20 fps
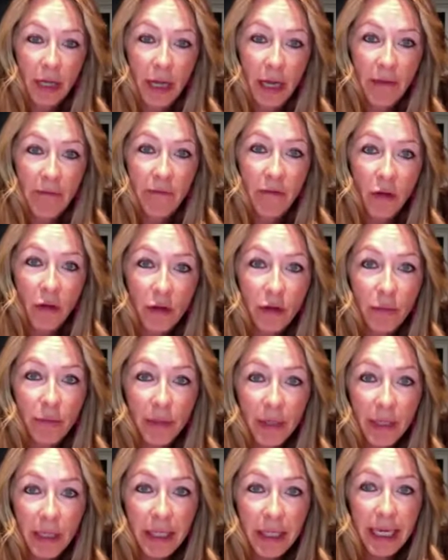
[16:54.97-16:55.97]
And
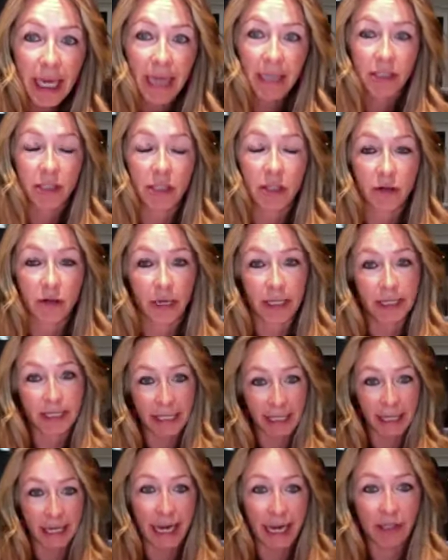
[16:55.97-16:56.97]
vulnerability actually creates
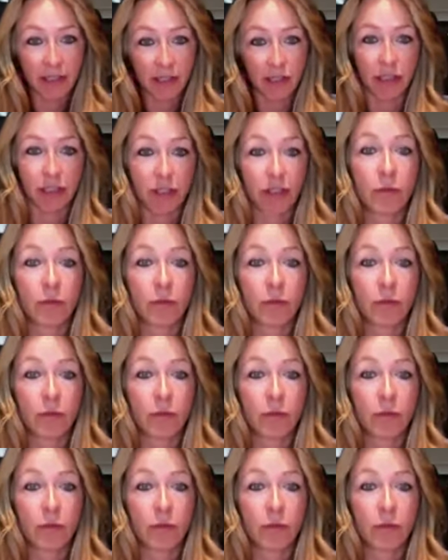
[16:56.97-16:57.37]
connection.